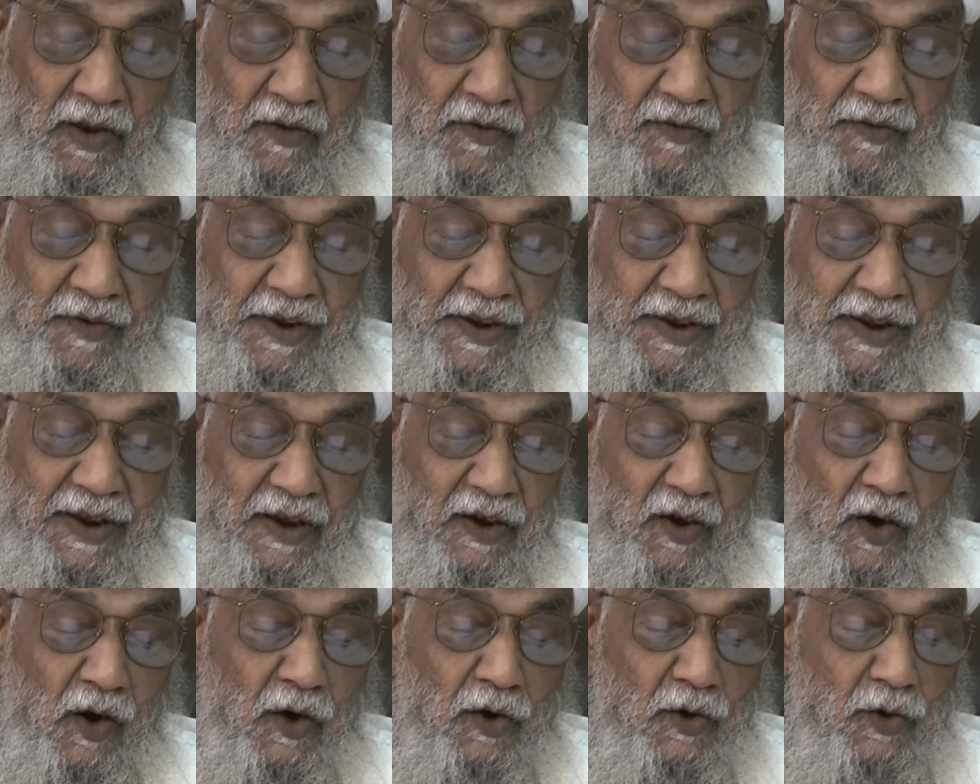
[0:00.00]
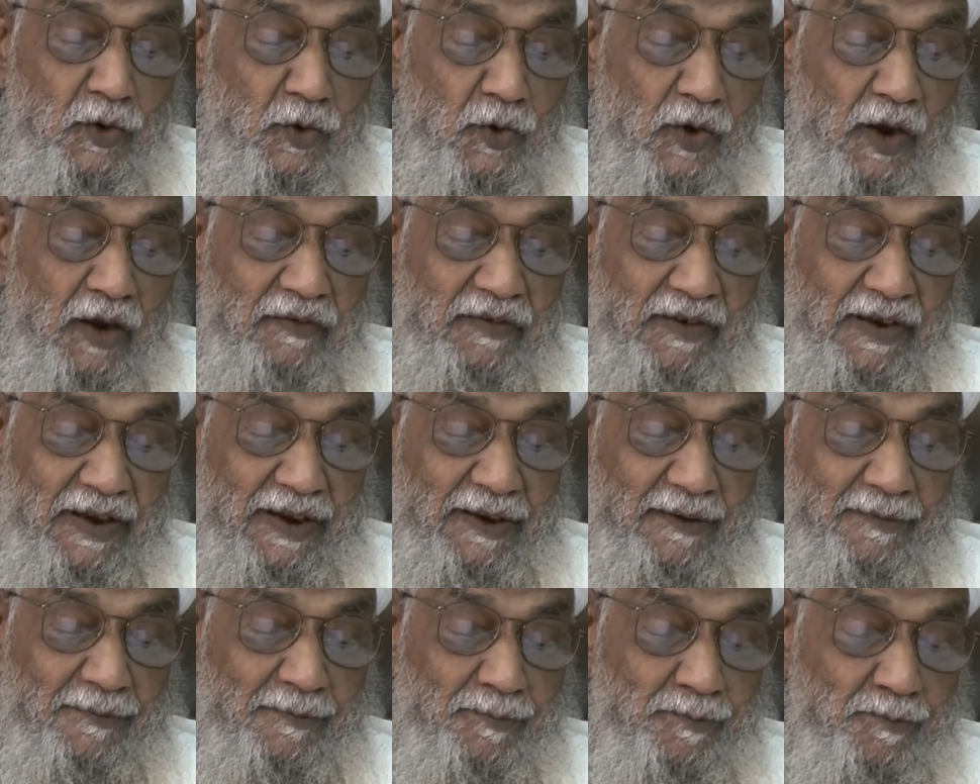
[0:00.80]
We cannot do
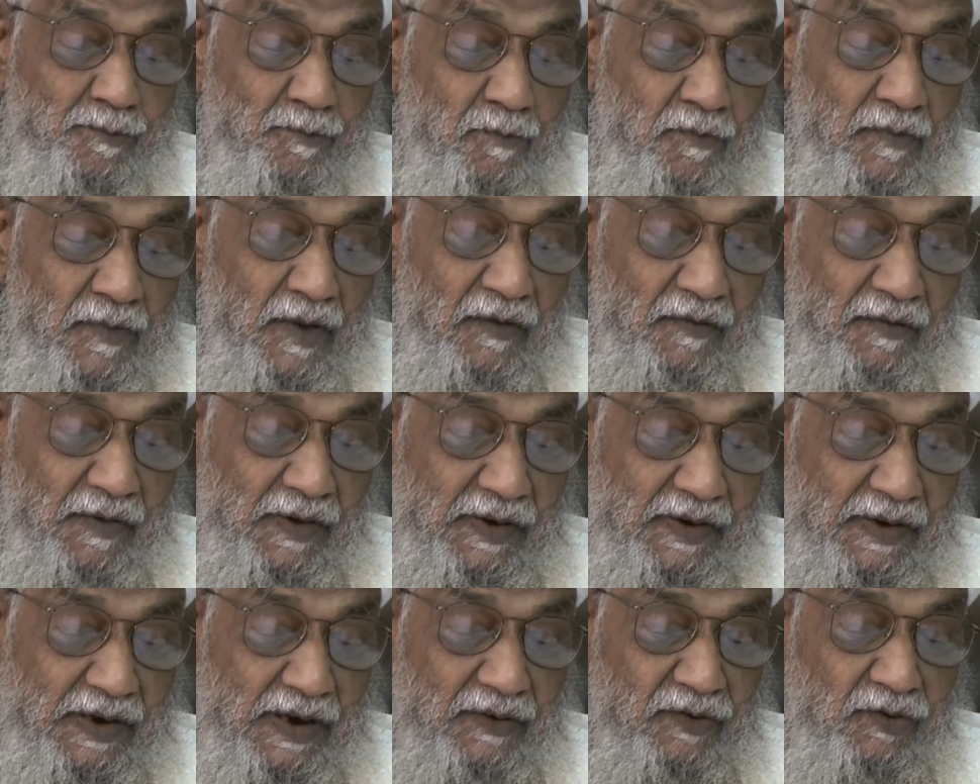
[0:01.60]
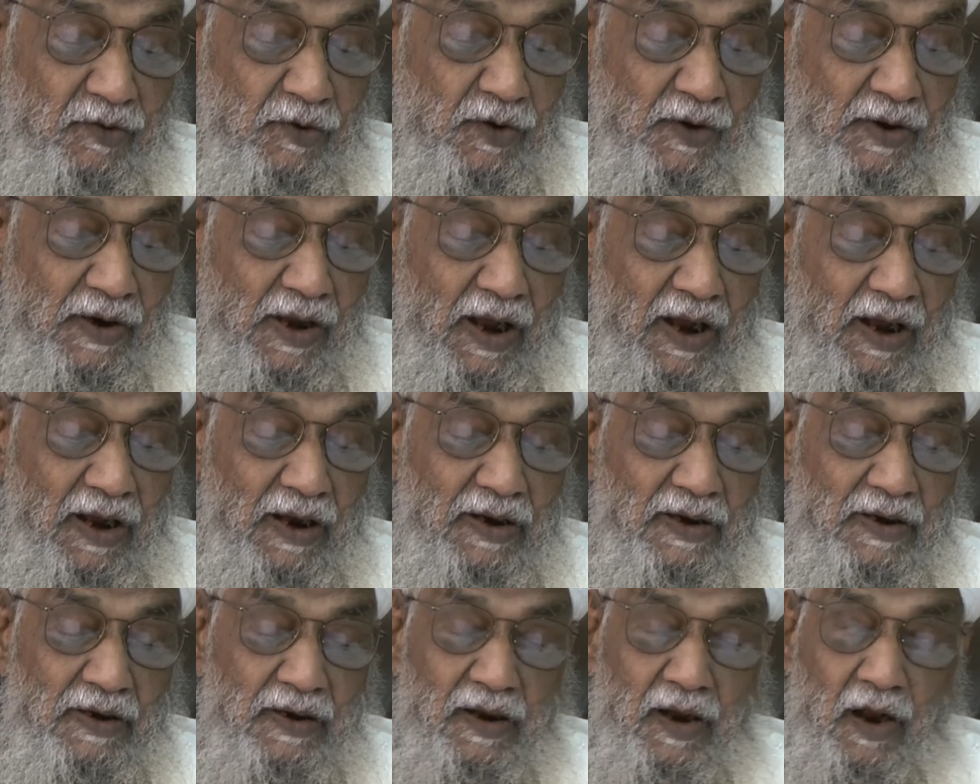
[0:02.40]
away with the
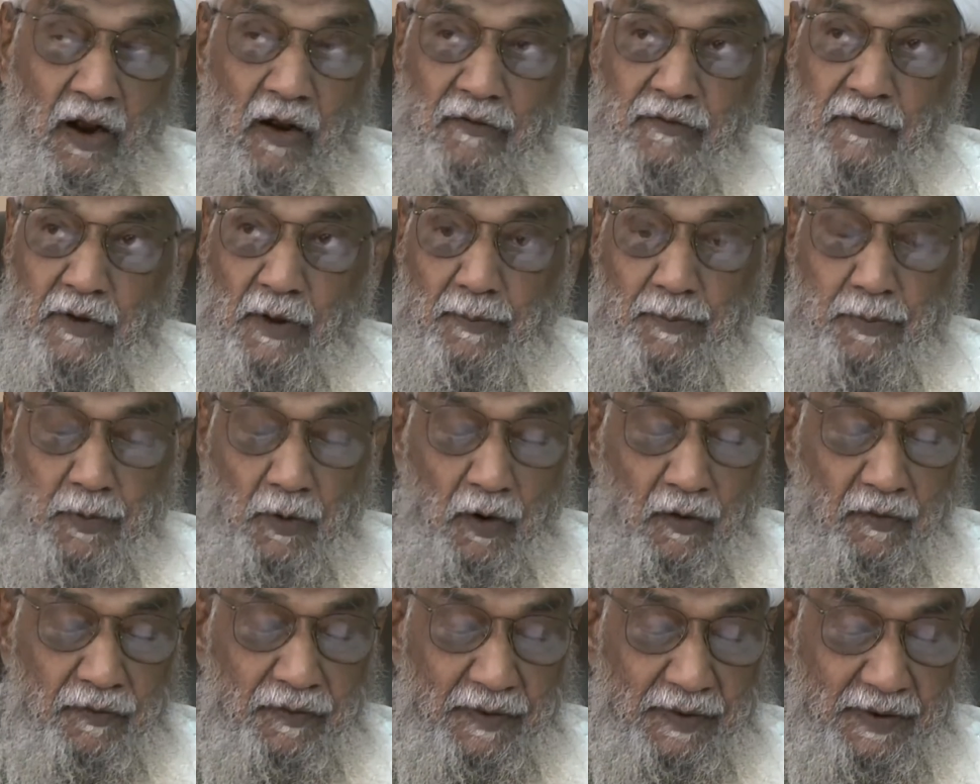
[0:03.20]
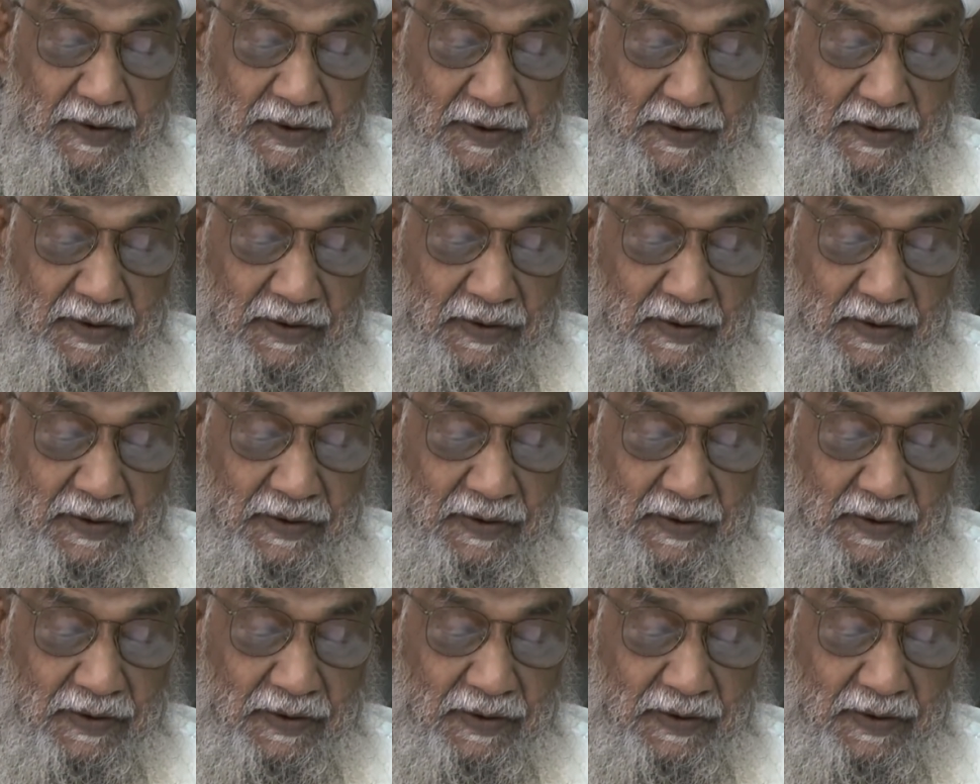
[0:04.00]
Sunnah of the Prophet.